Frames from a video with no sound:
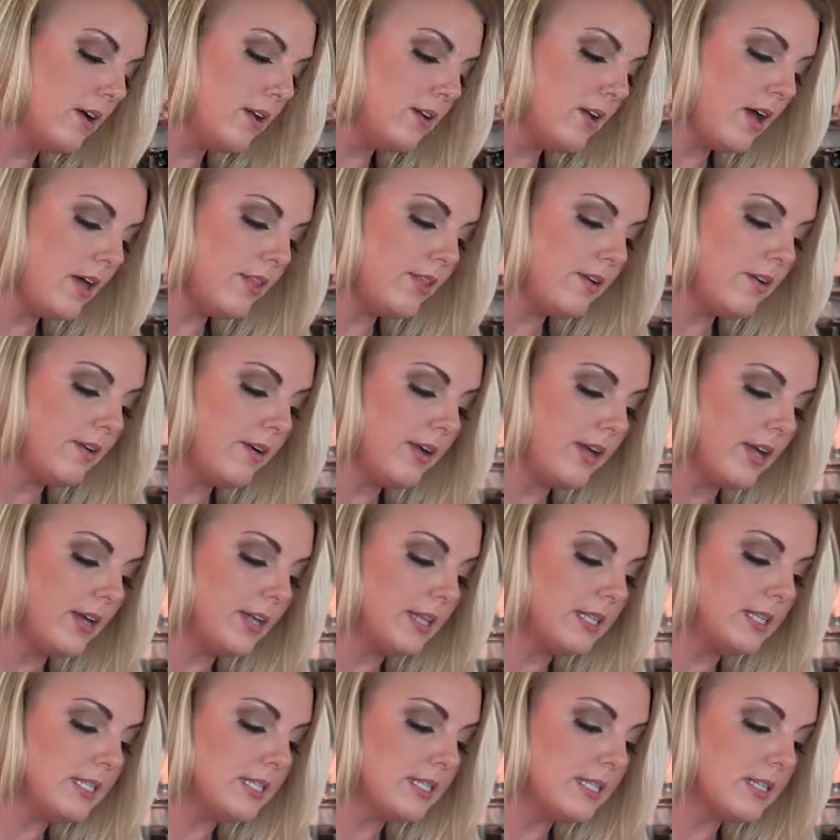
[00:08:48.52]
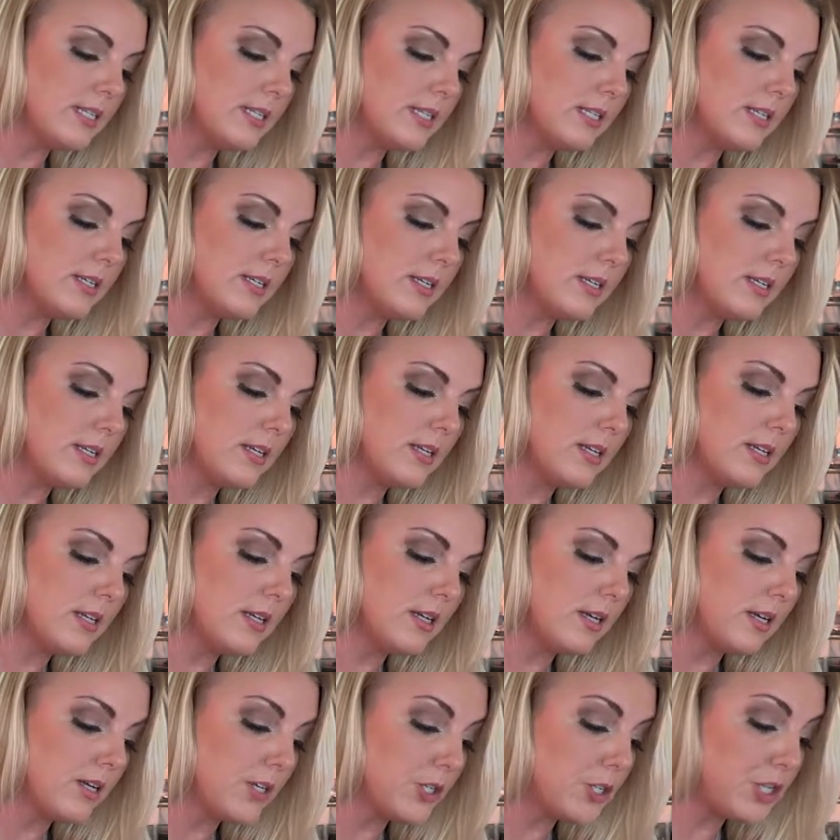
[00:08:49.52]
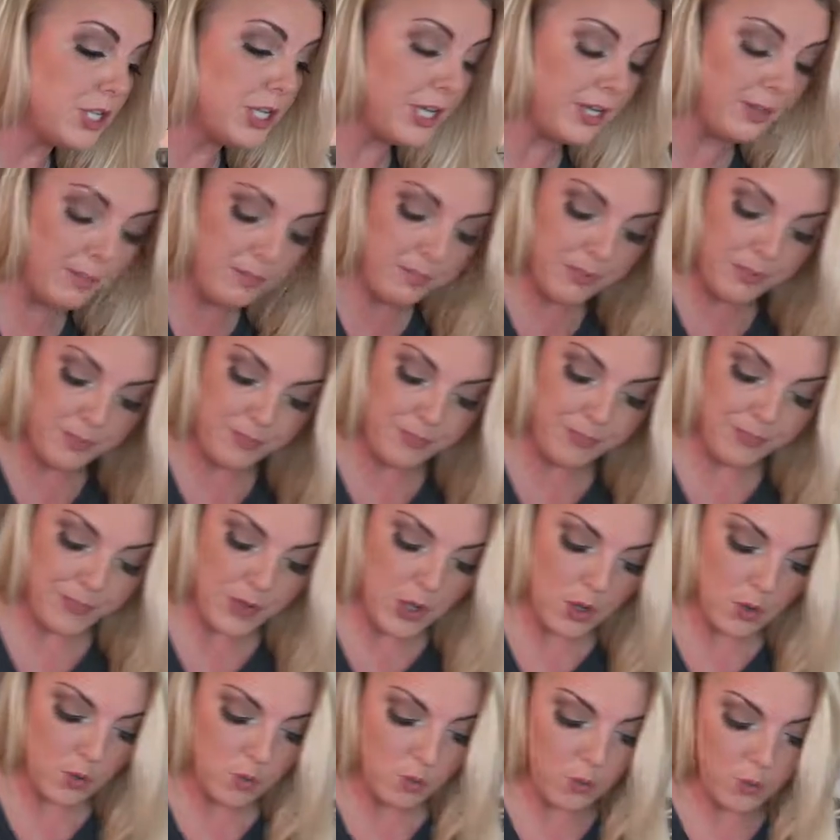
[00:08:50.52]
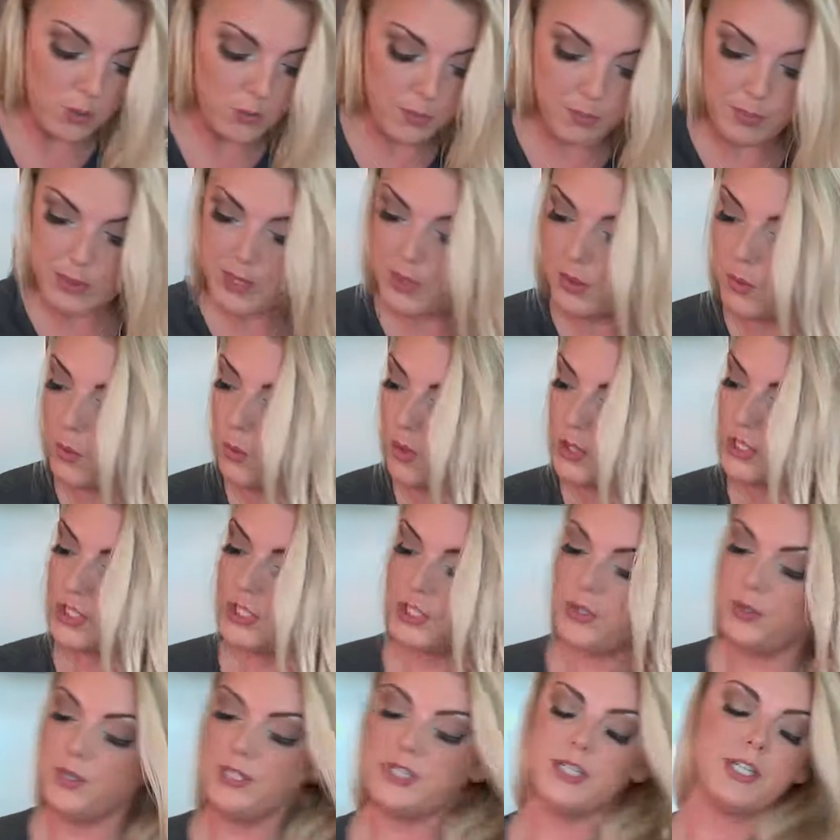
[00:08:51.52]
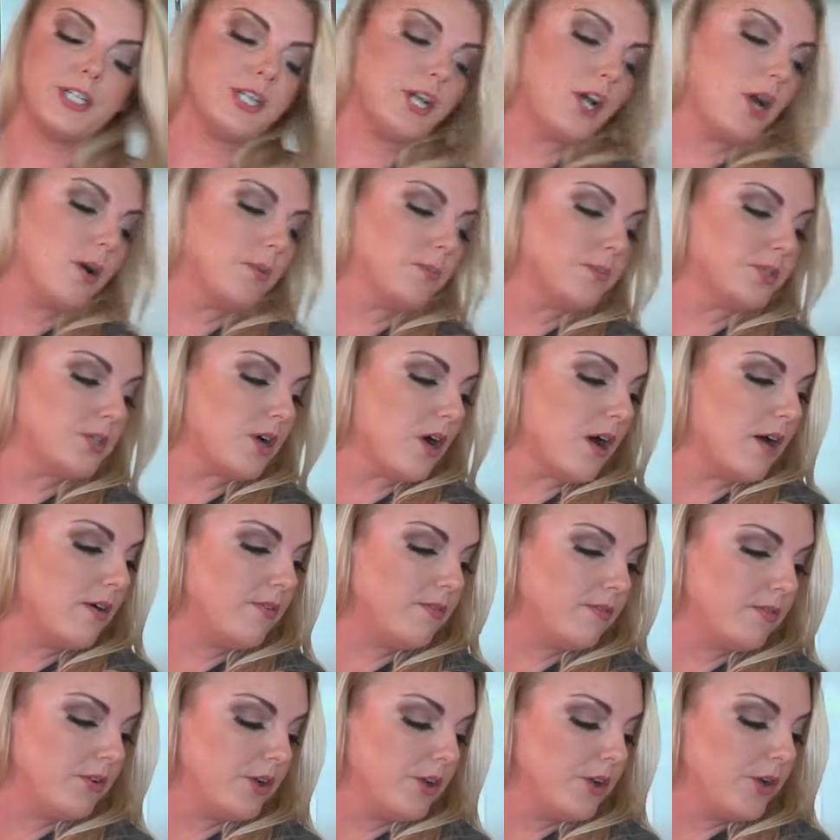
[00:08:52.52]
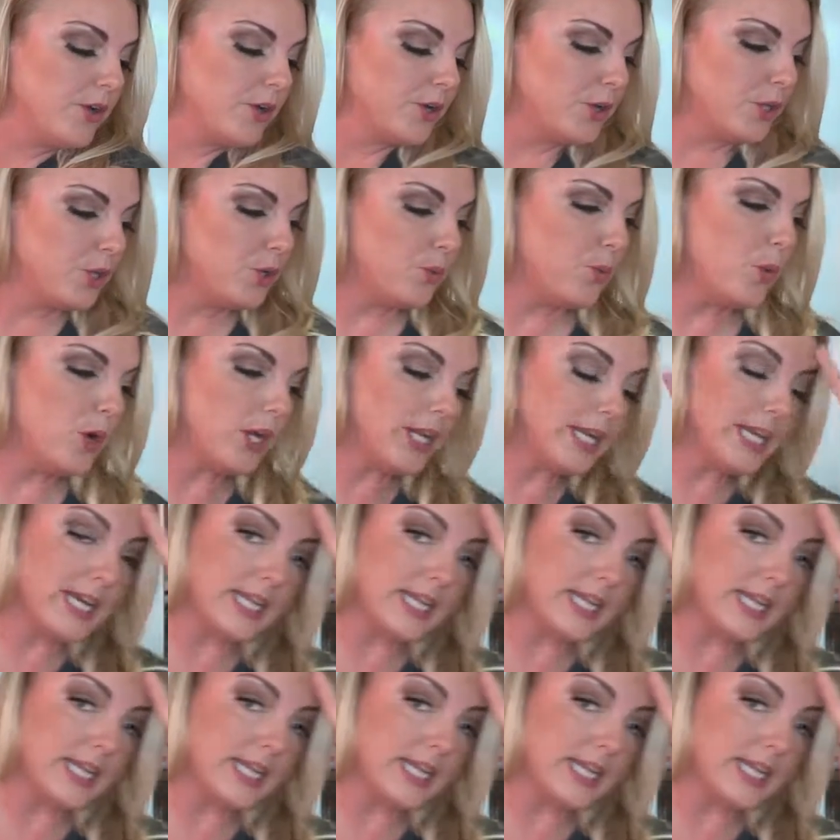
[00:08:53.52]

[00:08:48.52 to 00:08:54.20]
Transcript: Another hint or tip would be, as soon as it comes off, you wanna